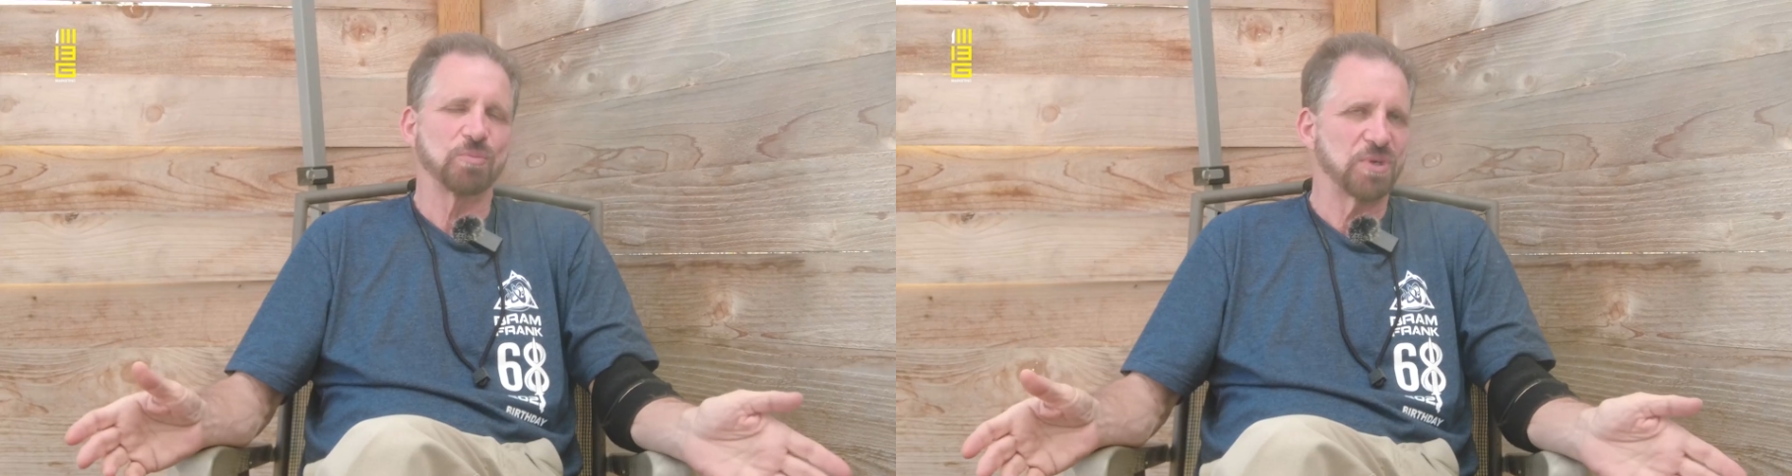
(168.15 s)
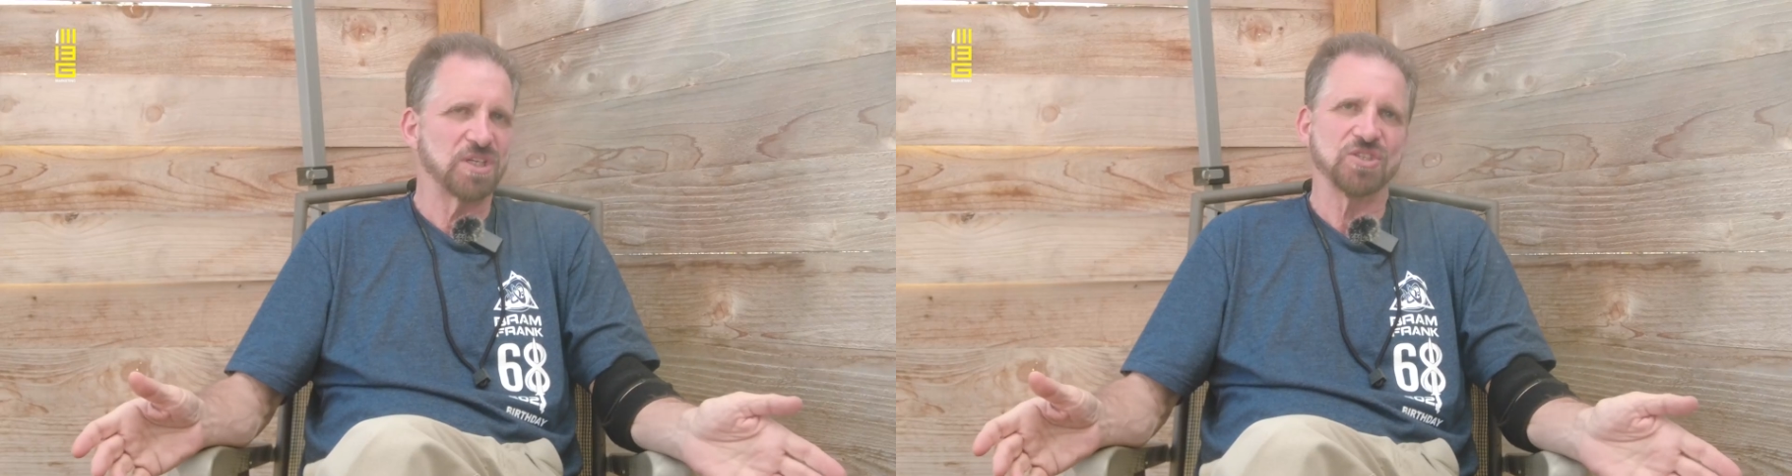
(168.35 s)

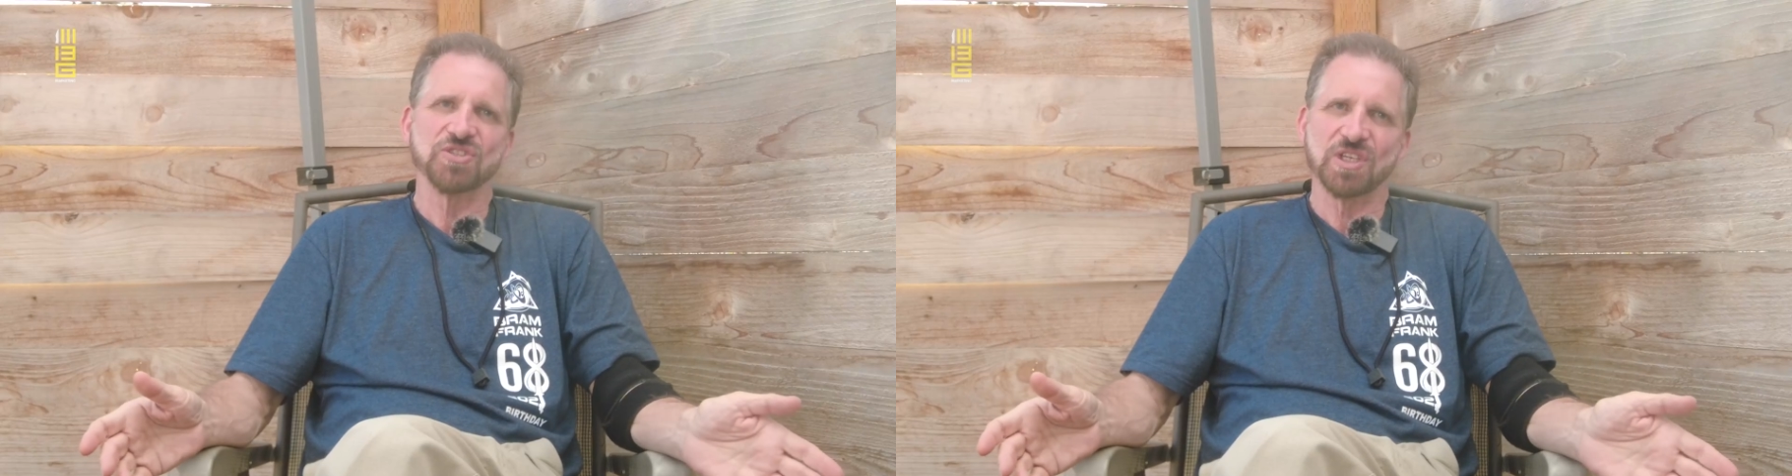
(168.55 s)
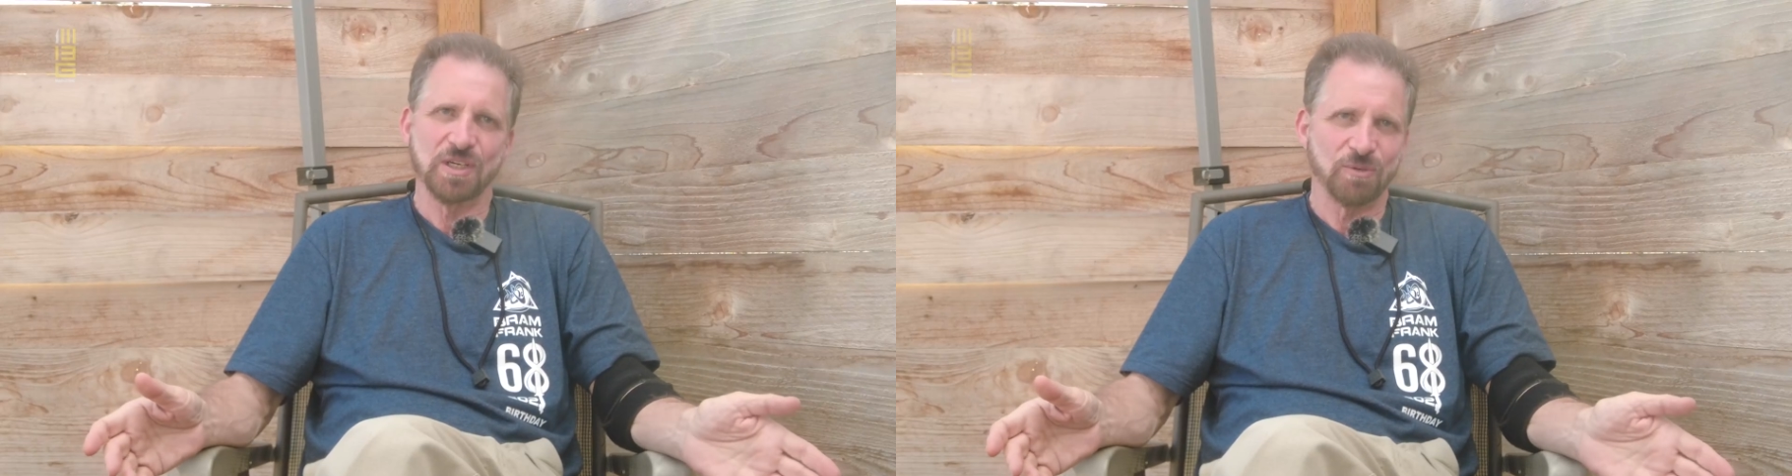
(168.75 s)

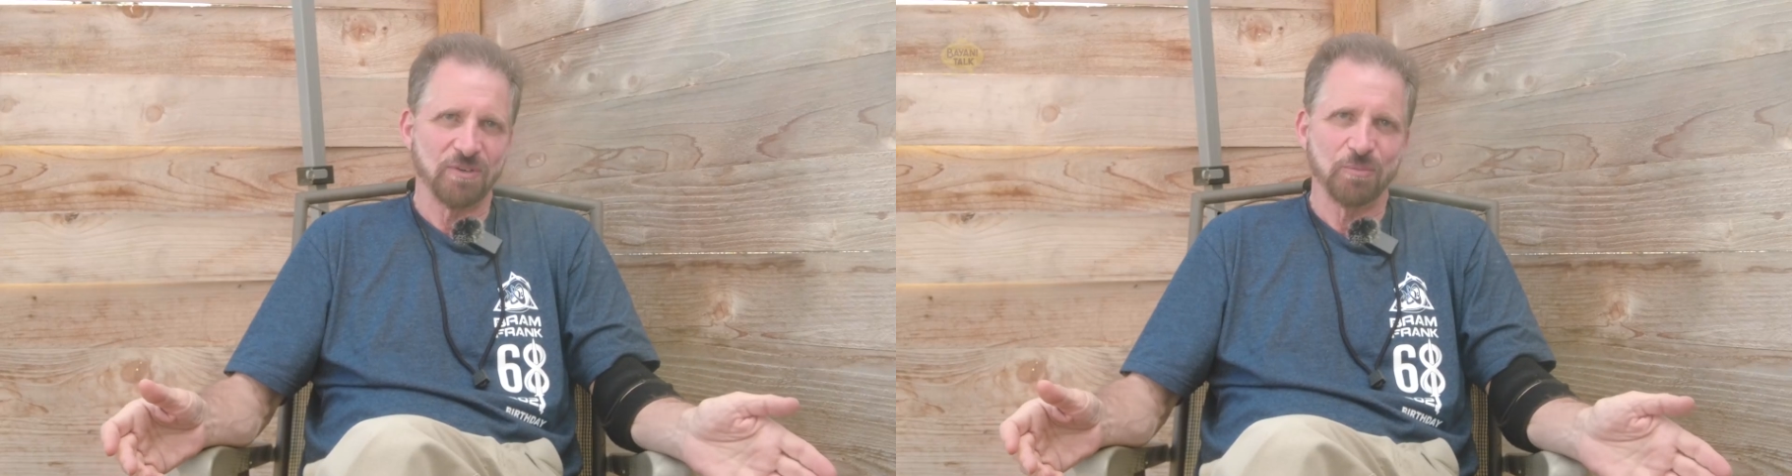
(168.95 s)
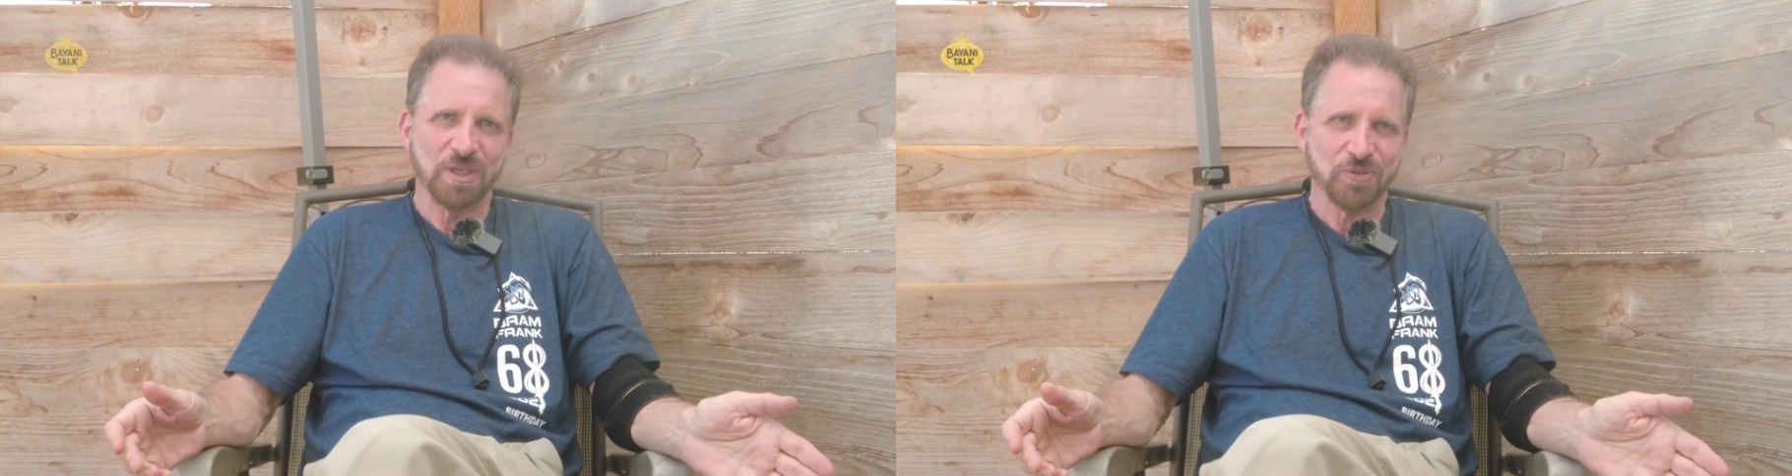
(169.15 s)
patience than anyone
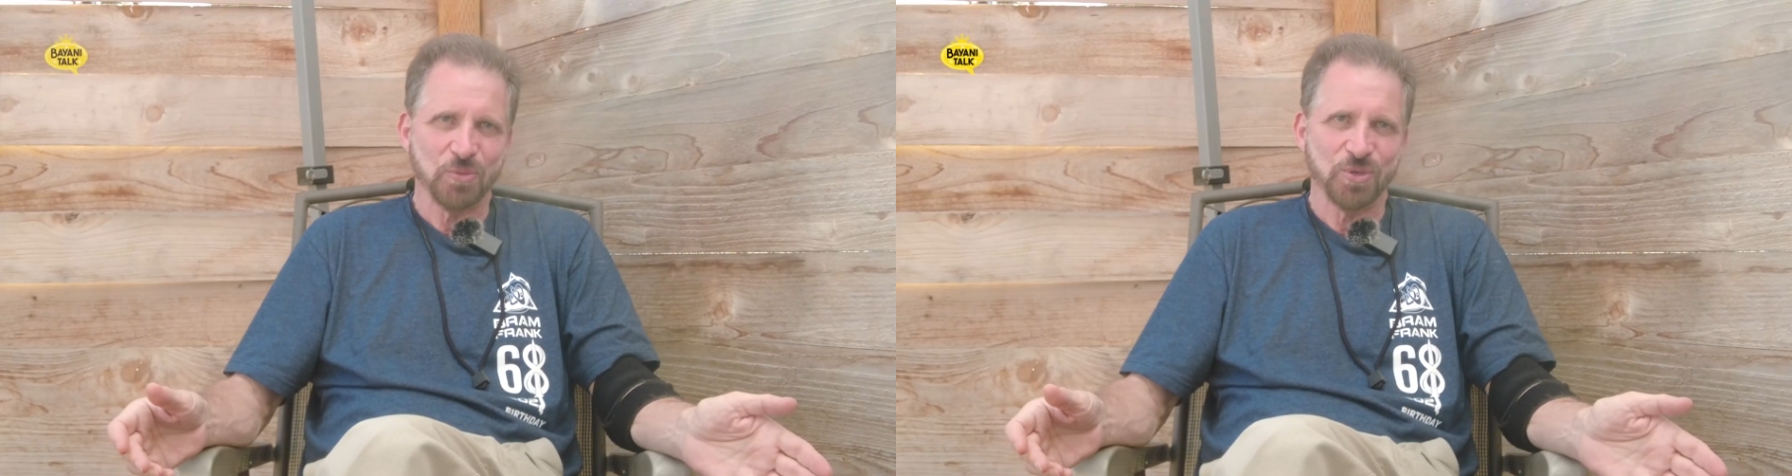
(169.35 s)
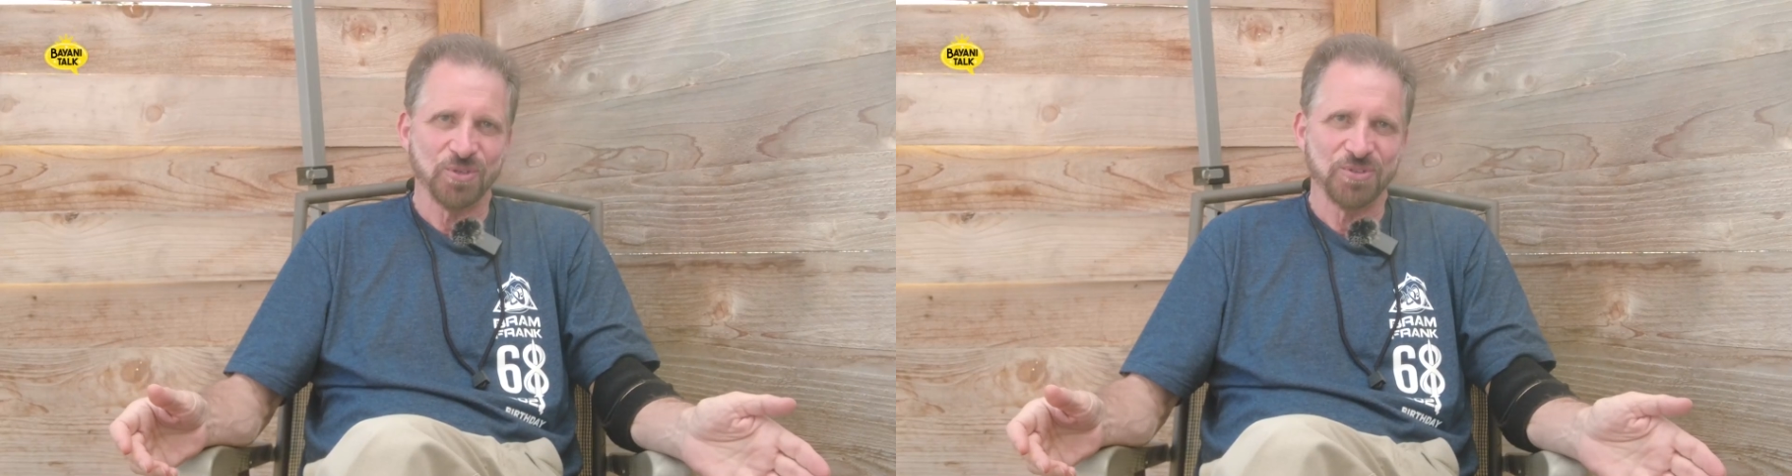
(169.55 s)
ever met in the
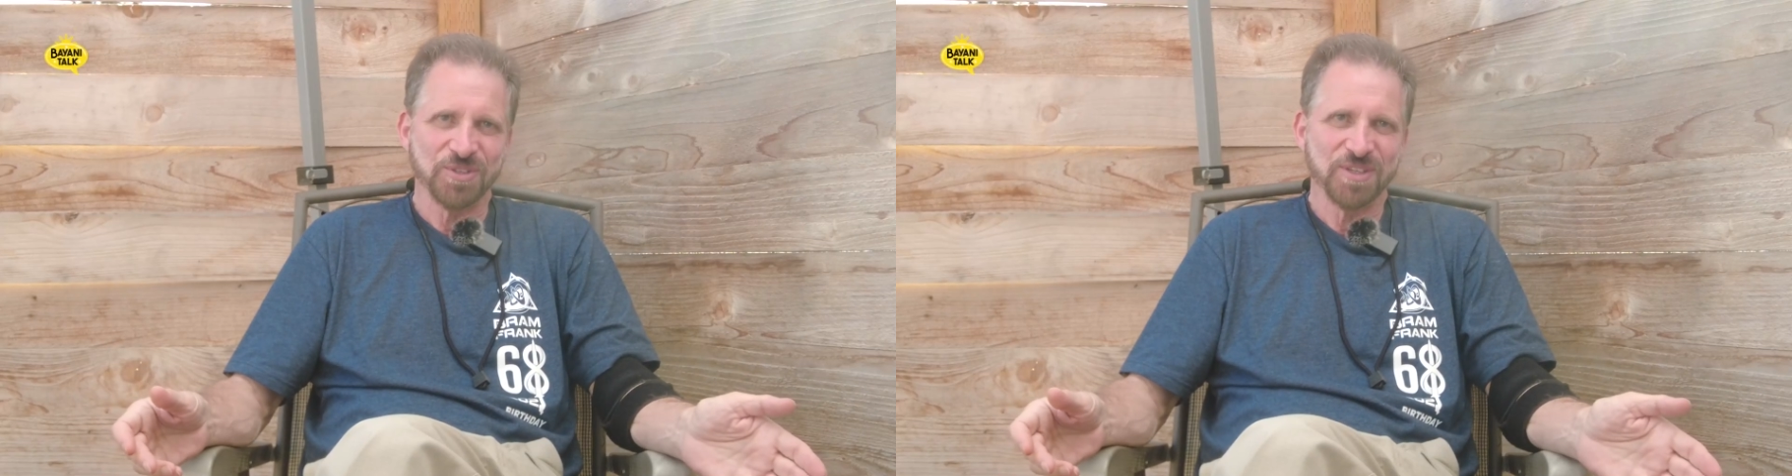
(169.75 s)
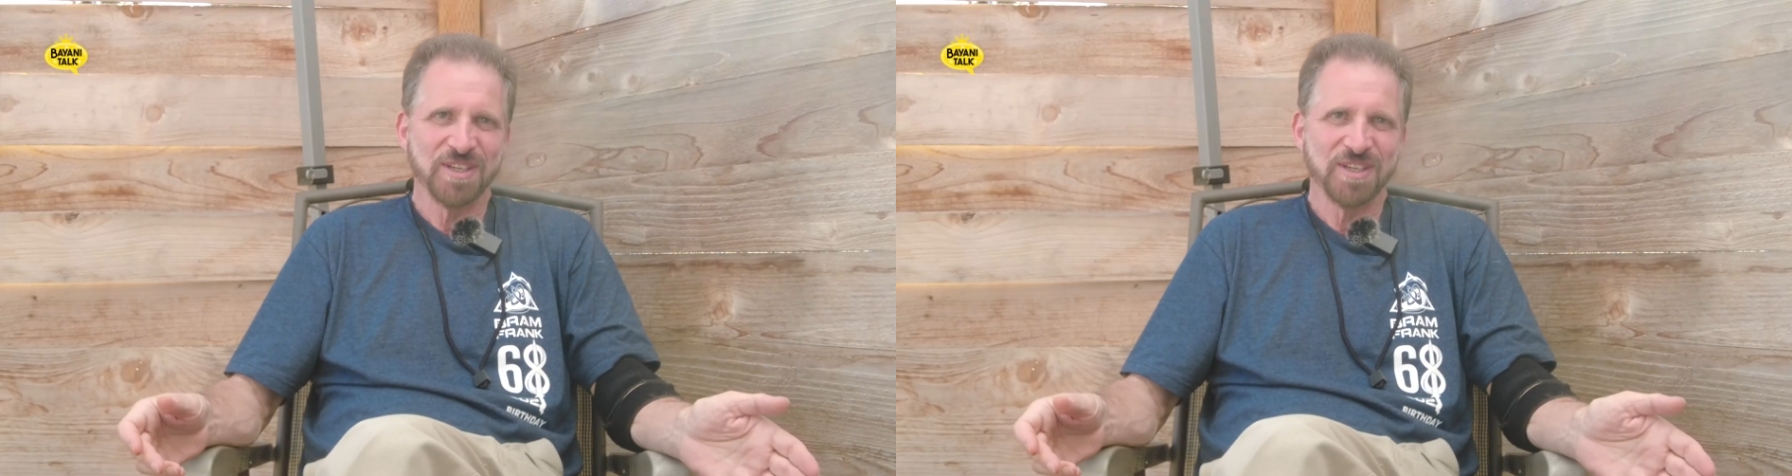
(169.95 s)
world.